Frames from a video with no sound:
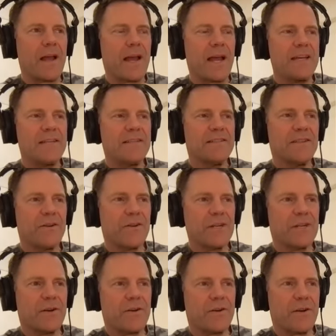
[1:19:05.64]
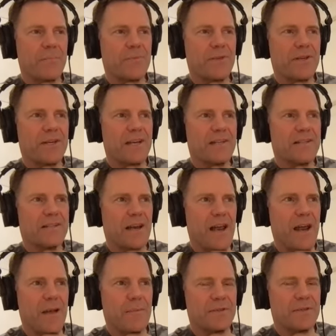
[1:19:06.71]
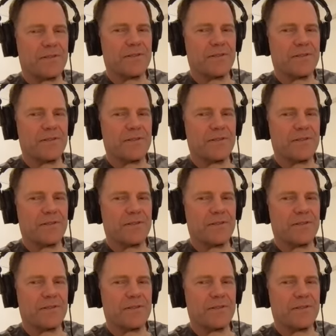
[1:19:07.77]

Hey Siri, turn up the desk lamp to